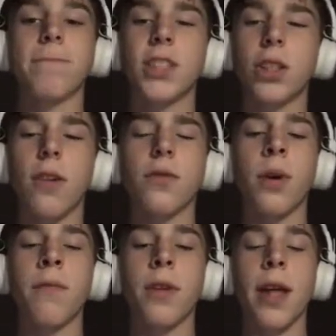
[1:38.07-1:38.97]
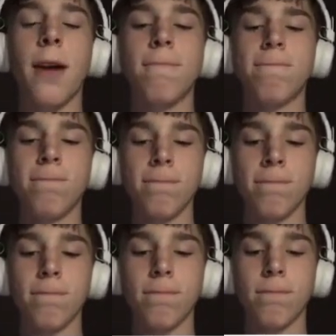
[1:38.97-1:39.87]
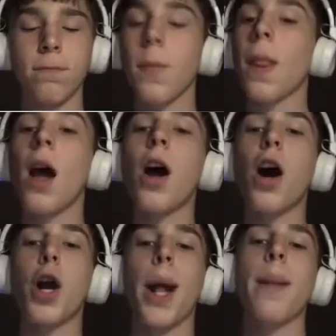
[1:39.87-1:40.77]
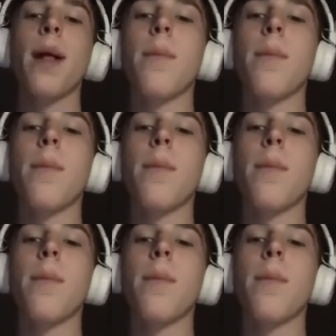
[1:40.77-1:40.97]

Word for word: you still have to wait for that. Okay,